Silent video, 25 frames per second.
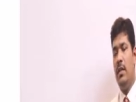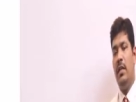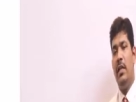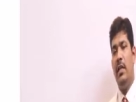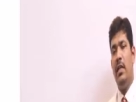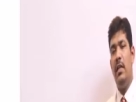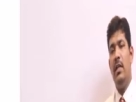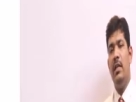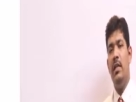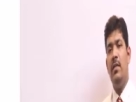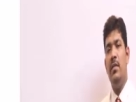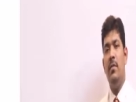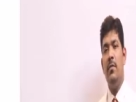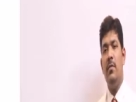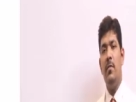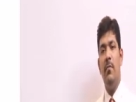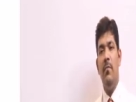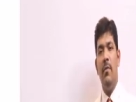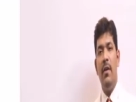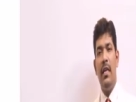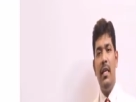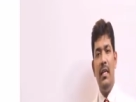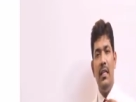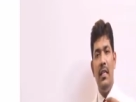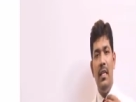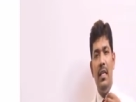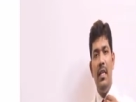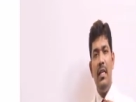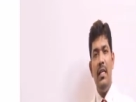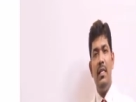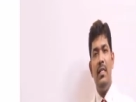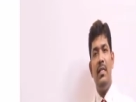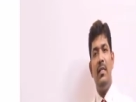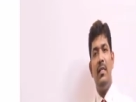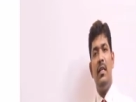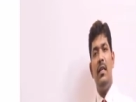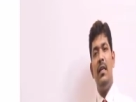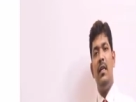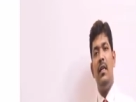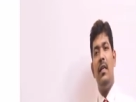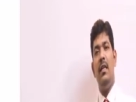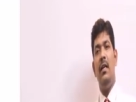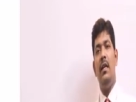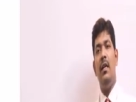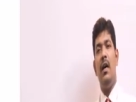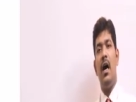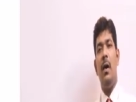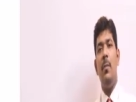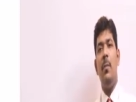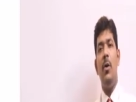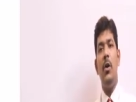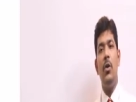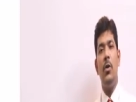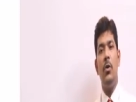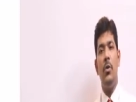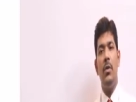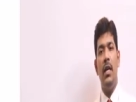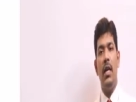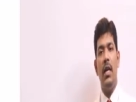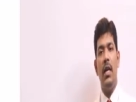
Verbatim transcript: there is when these uh, about to